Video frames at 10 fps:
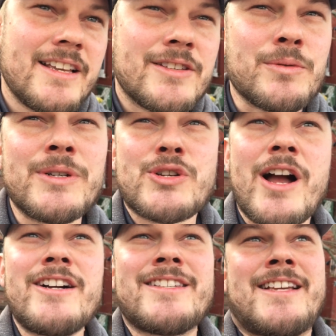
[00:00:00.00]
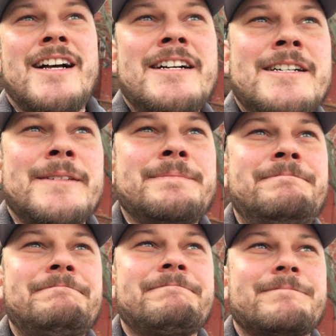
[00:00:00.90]
So when trials
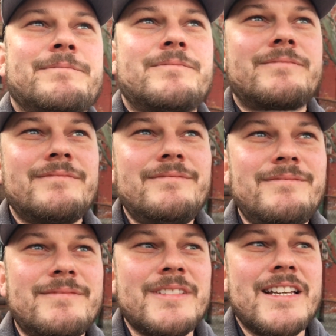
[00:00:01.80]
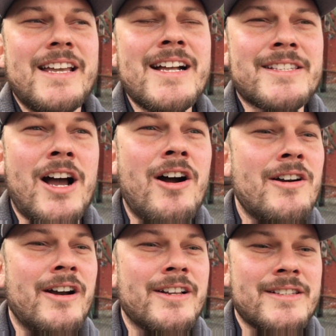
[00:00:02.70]
come, yeah, it's
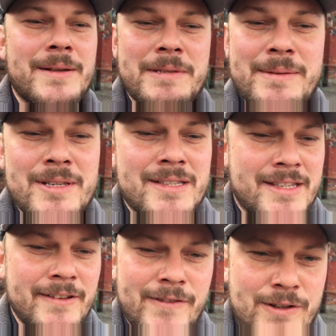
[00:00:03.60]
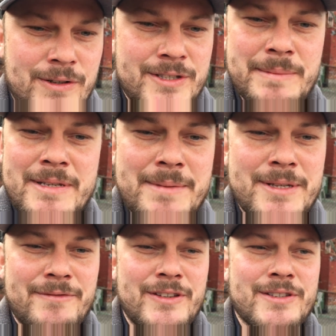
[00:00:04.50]
hard. Sometimes it's difficult. Sometimes
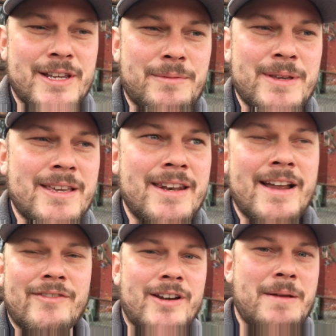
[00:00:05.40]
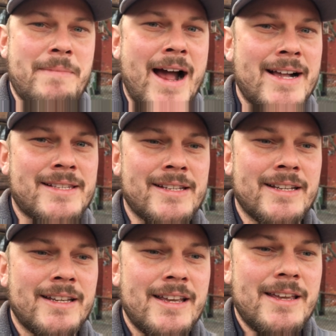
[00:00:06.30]
it feels like we can never get past
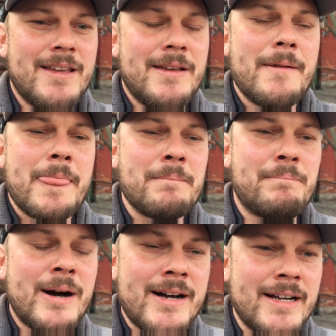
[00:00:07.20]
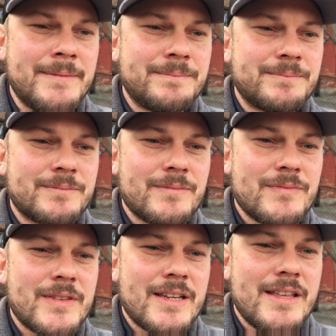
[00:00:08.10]
it. But
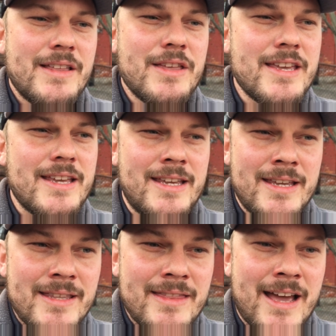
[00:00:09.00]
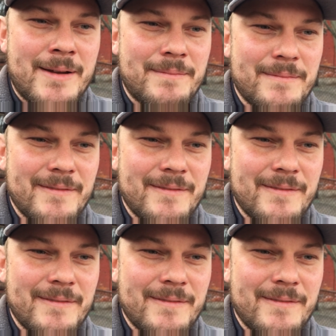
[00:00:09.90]
in that